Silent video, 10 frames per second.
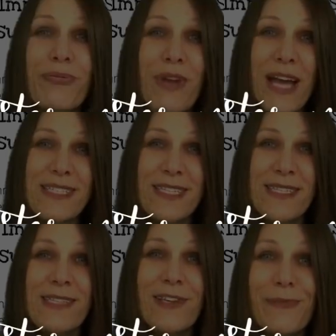
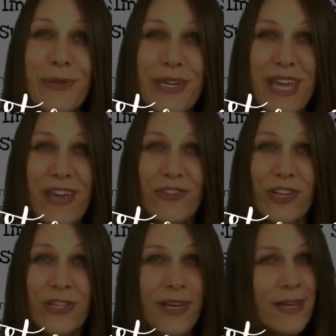practice
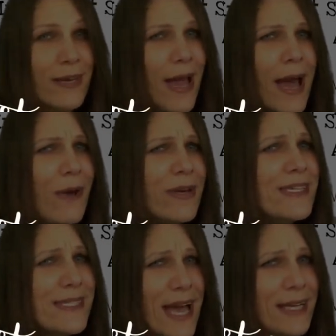communication. How
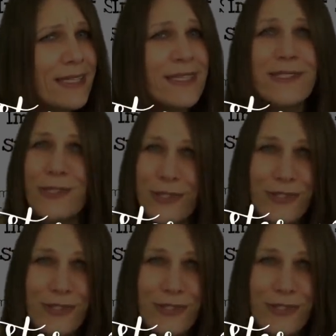exactly do you